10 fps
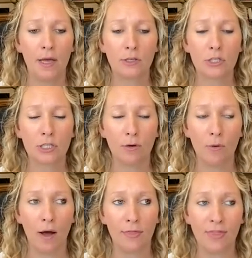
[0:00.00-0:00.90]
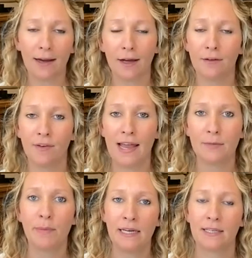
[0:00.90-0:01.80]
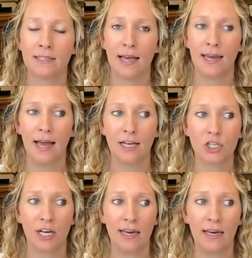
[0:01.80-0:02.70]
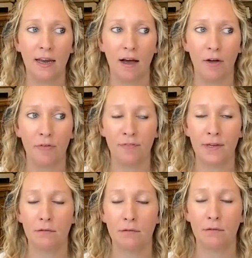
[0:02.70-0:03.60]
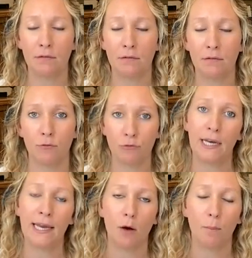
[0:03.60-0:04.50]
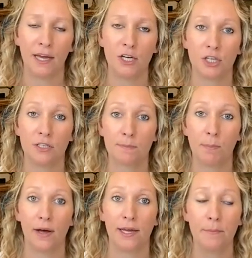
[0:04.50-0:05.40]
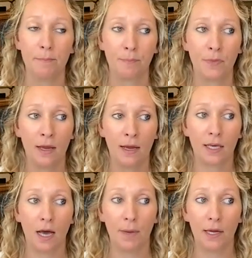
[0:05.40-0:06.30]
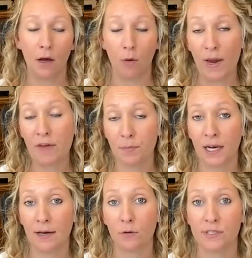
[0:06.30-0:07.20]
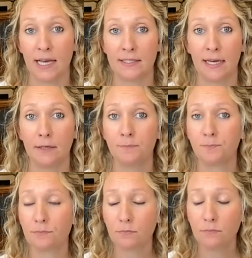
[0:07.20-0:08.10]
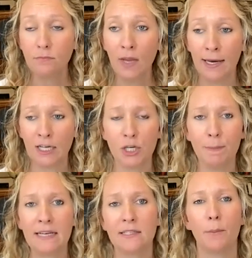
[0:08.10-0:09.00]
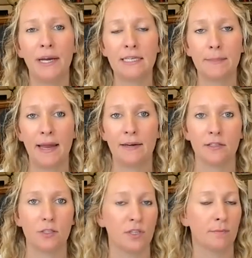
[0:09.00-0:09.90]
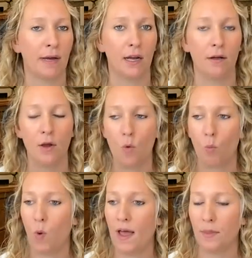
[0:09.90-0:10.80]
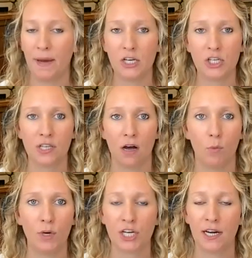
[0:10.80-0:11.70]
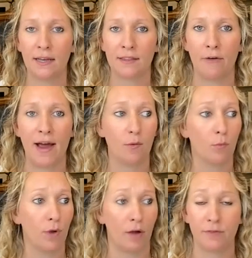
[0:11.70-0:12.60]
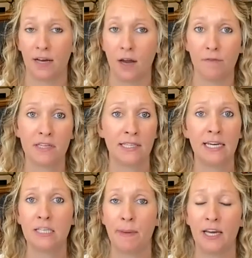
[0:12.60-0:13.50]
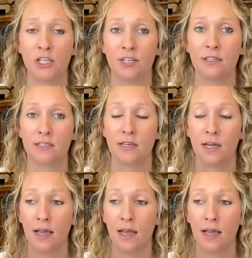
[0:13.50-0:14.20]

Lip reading: So that kind of led me to say, actually, I feel like I can really help patients by coming away from the clinical setting and actually being someone independent. So it doesn't matter where the patients are, which clinic they're at. I've done overseas patients,